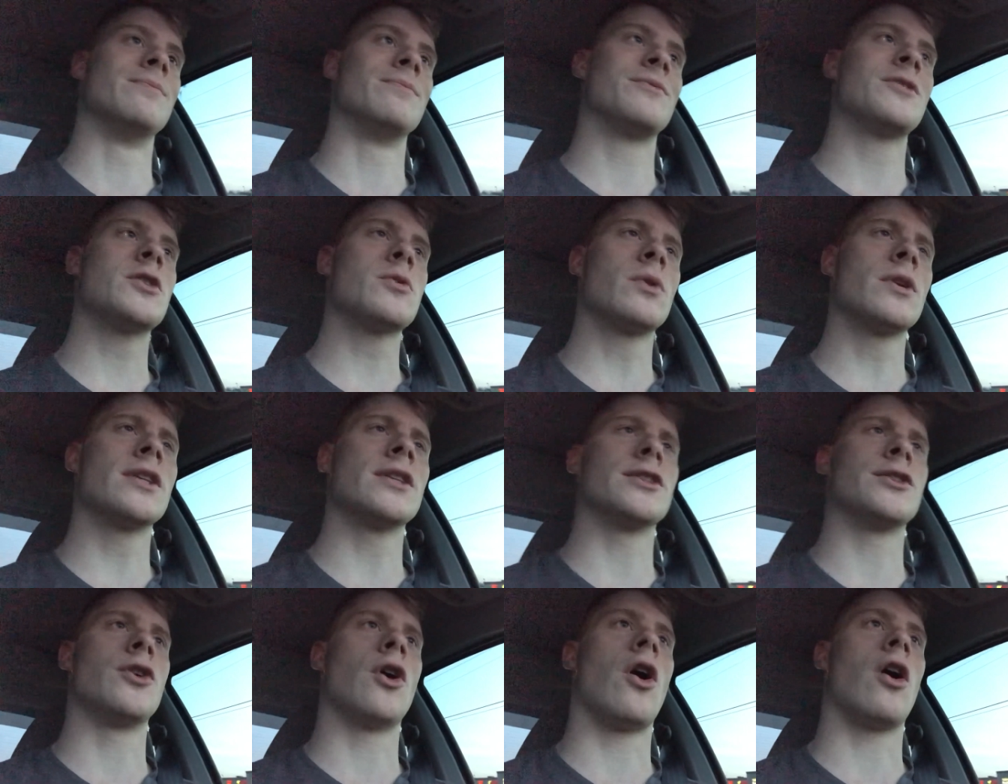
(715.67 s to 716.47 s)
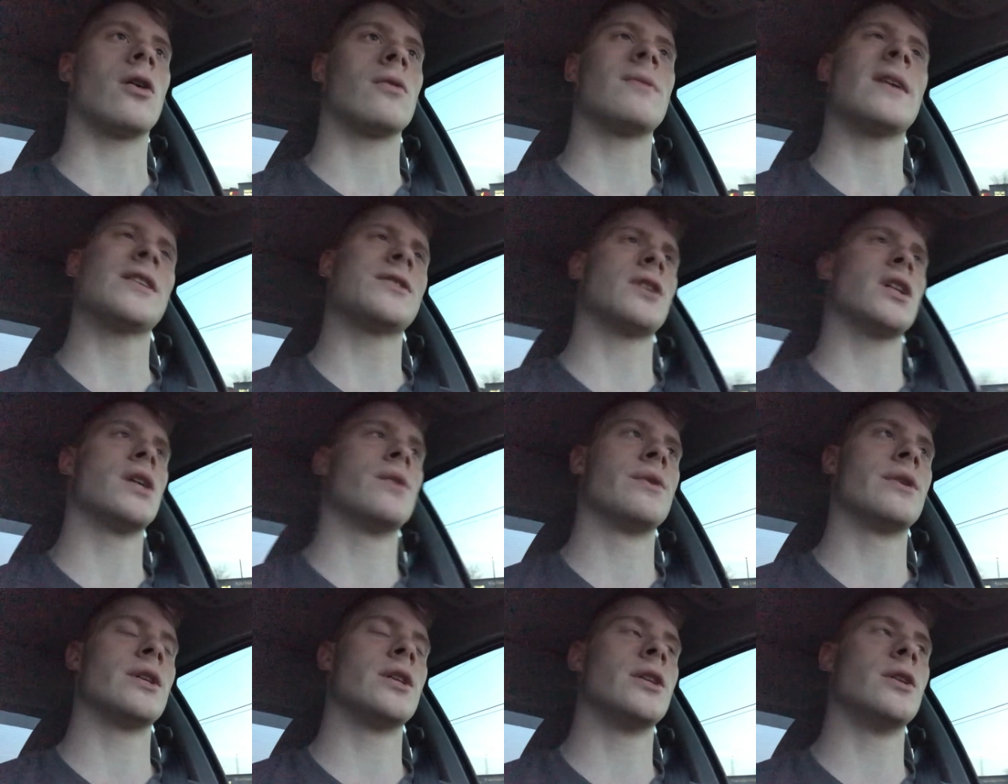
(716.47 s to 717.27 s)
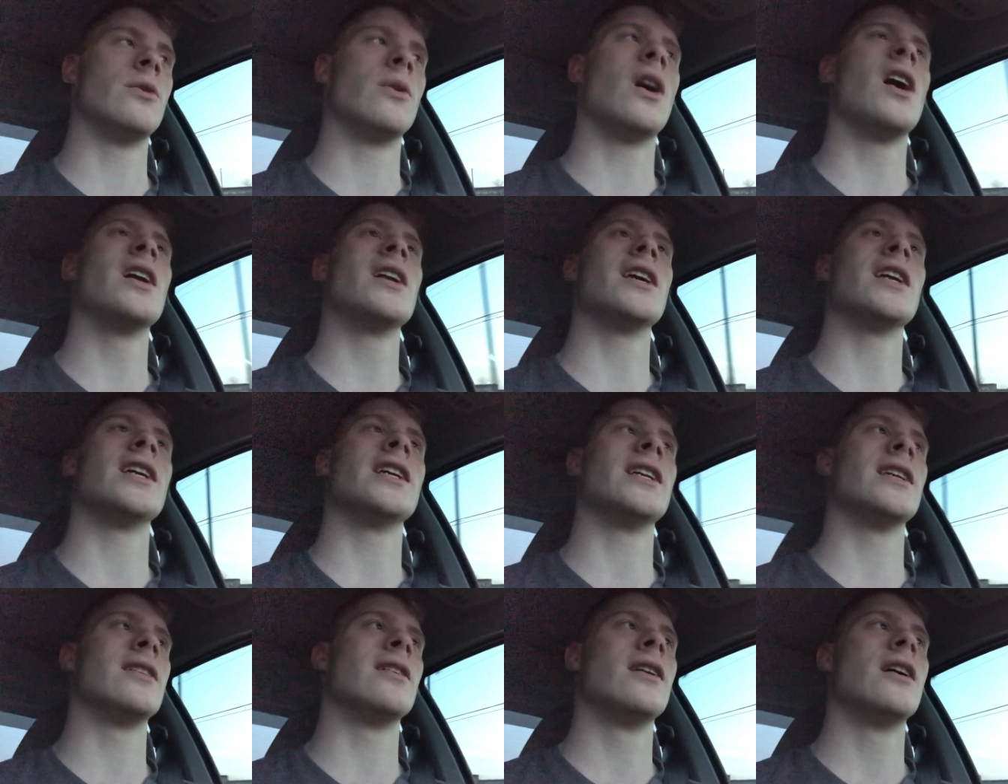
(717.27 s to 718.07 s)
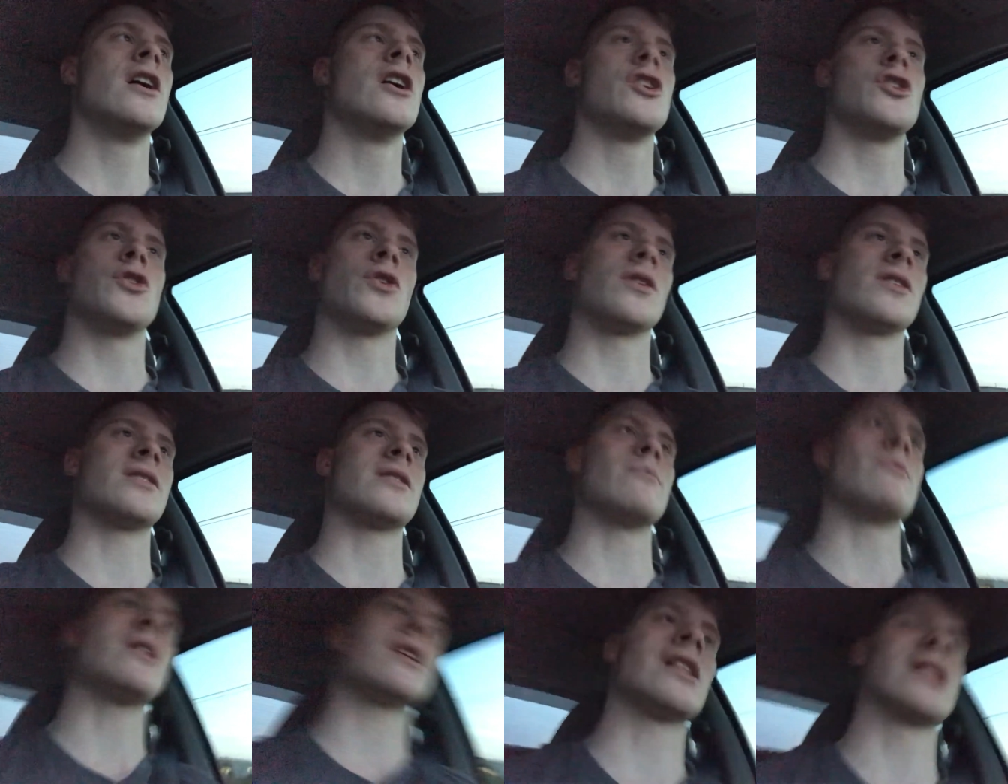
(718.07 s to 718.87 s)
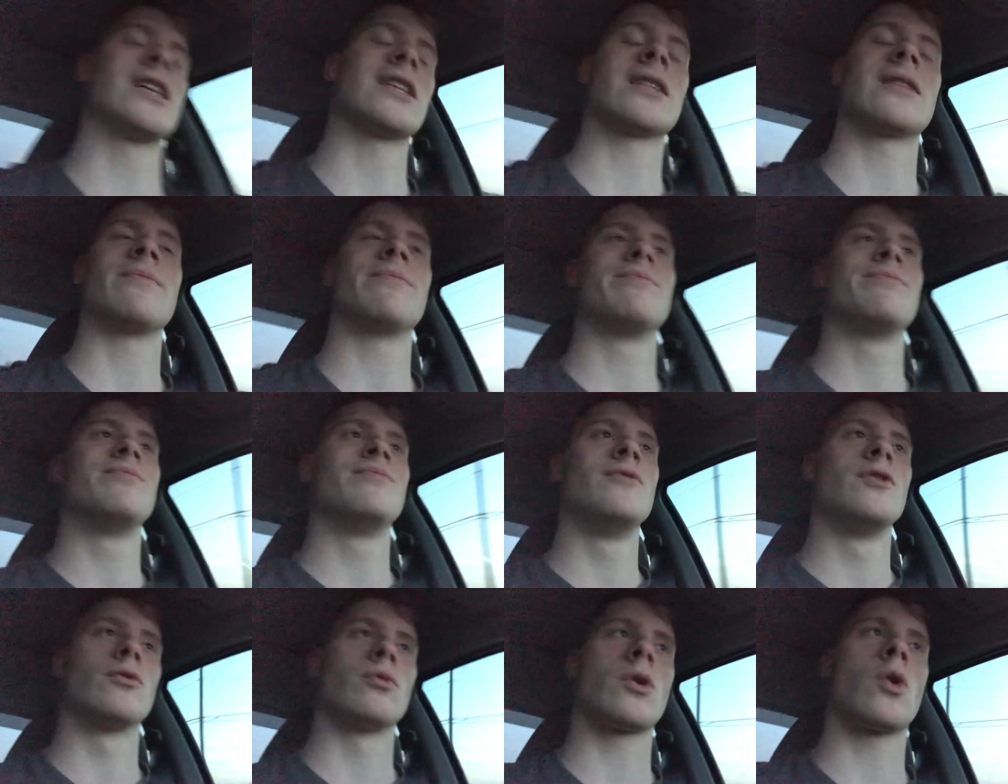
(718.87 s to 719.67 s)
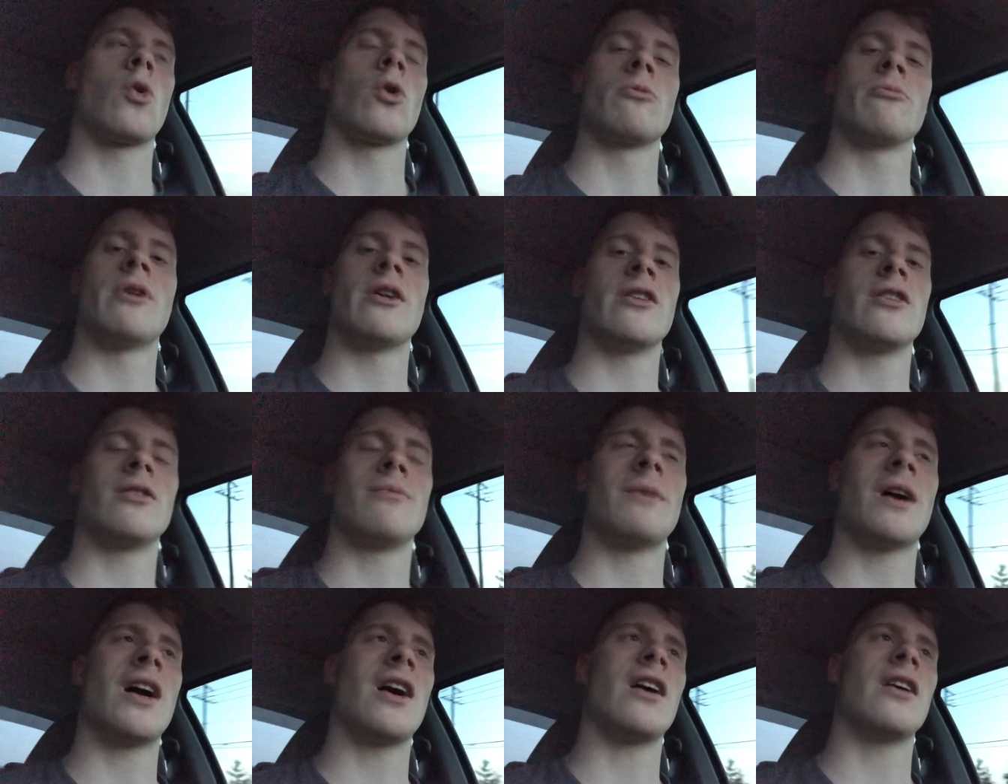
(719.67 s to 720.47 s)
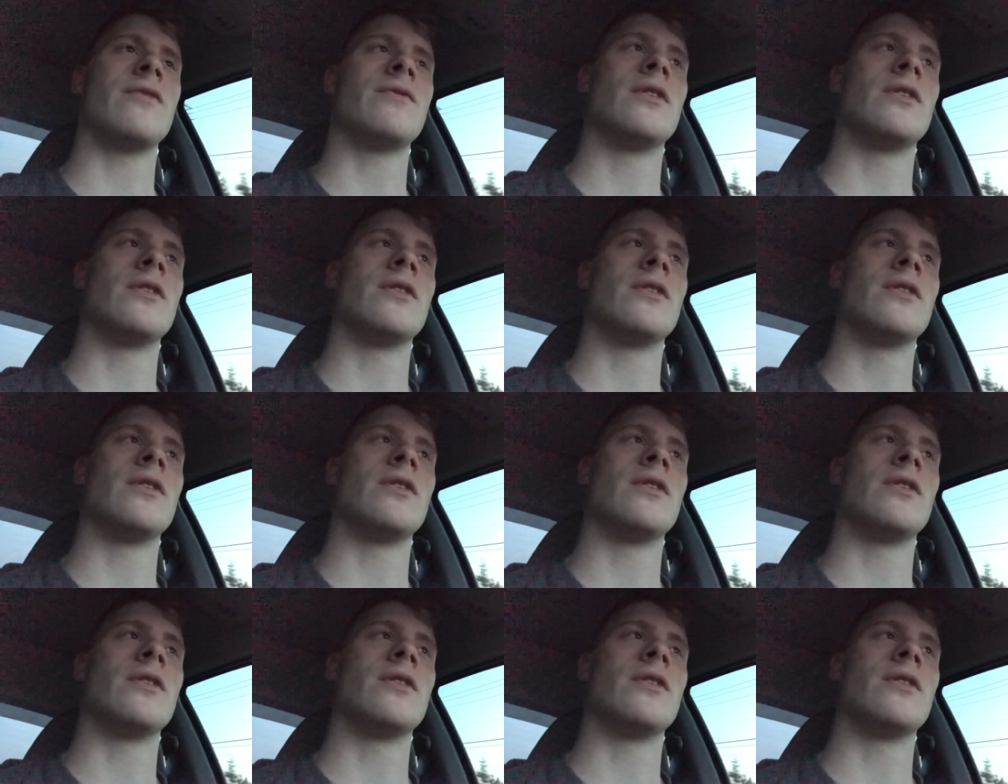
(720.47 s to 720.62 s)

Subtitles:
Just wanted to talk. That's all I wanted to do. Unedited. You're going to see me click the record button on my